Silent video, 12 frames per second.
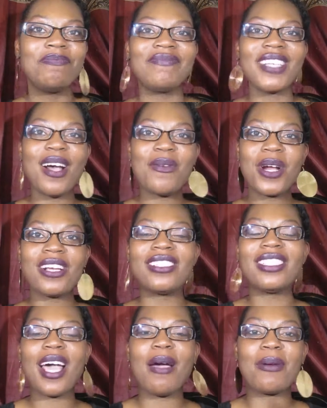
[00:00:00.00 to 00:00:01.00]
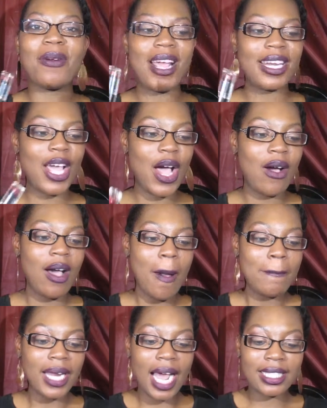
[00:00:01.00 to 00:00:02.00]
Yeah, I'm wearing Cyber right now.
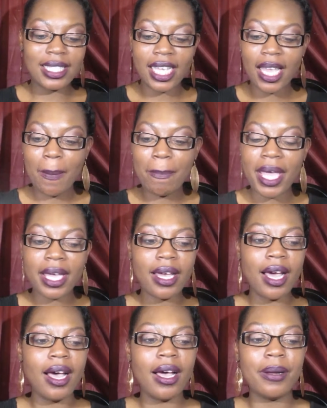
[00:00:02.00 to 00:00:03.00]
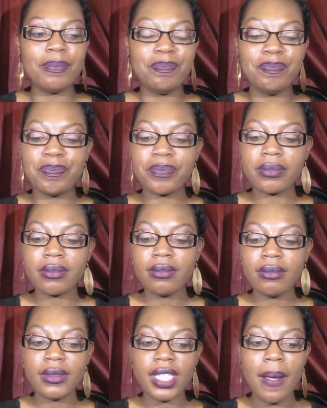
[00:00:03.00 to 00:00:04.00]
But I did pick up
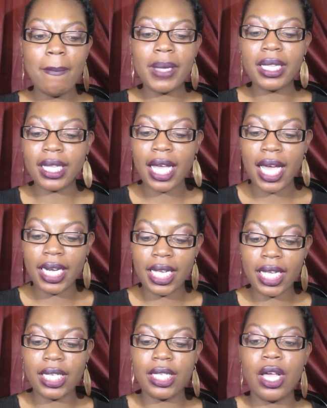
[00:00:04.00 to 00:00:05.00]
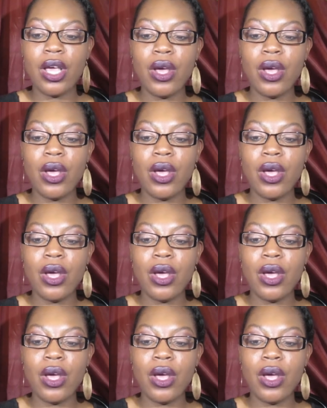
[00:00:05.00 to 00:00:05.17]
Milani